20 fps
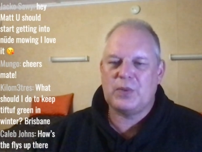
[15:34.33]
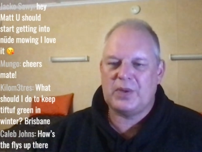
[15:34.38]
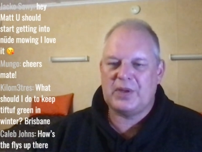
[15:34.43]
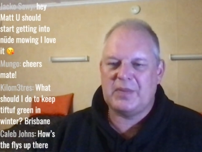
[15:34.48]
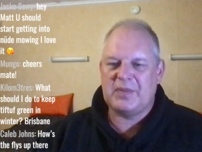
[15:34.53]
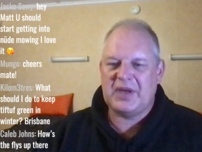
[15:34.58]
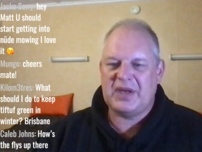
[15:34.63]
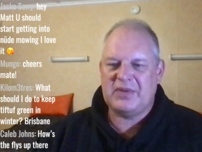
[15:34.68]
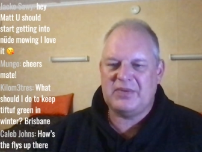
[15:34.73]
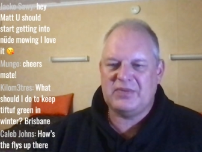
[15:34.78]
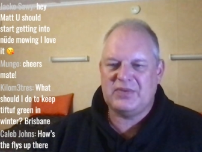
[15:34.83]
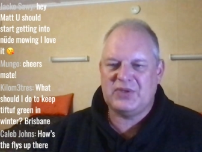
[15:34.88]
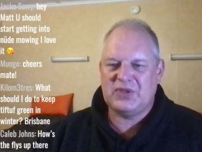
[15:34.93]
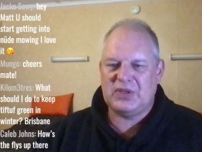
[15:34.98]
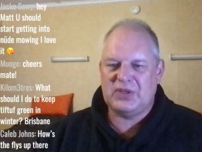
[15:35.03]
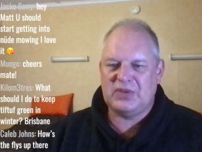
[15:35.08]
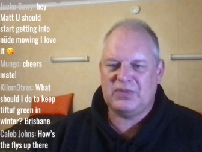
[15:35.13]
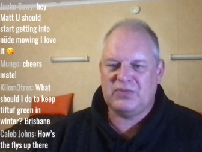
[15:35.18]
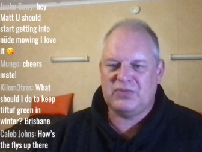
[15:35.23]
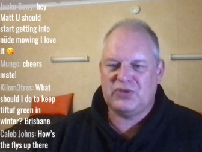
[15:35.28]
what you mean.
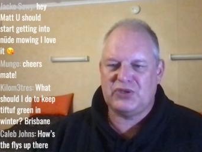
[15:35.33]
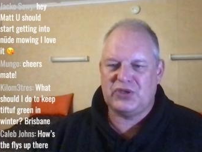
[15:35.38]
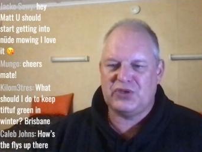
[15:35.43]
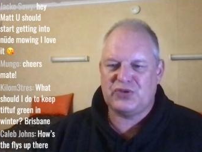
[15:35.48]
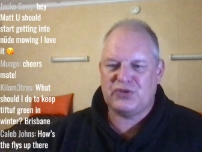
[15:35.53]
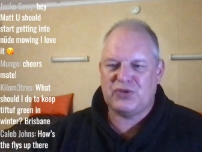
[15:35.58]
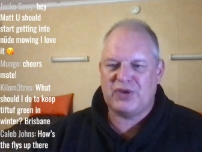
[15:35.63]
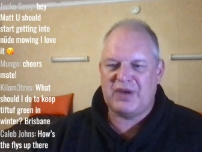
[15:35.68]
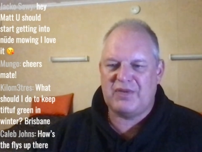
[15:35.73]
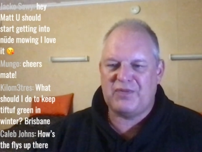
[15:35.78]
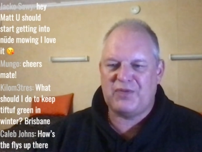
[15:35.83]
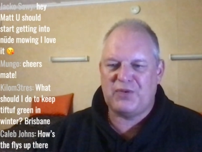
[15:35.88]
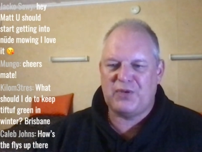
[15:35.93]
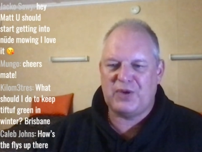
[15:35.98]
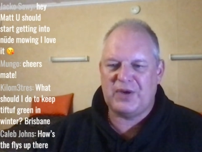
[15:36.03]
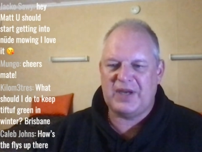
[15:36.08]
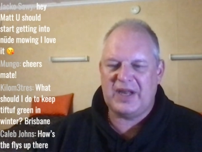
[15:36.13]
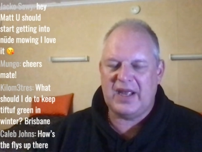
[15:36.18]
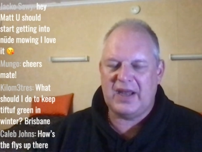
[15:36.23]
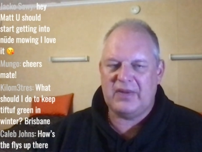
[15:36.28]
Do you treat
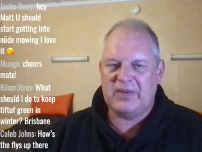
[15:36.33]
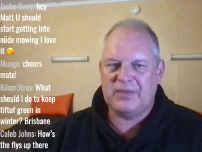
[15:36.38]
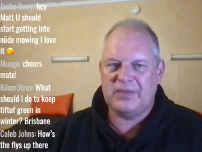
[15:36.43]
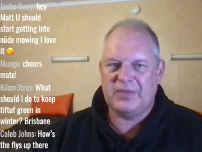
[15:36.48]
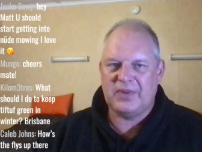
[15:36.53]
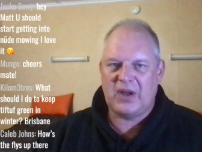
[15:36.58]
for it now?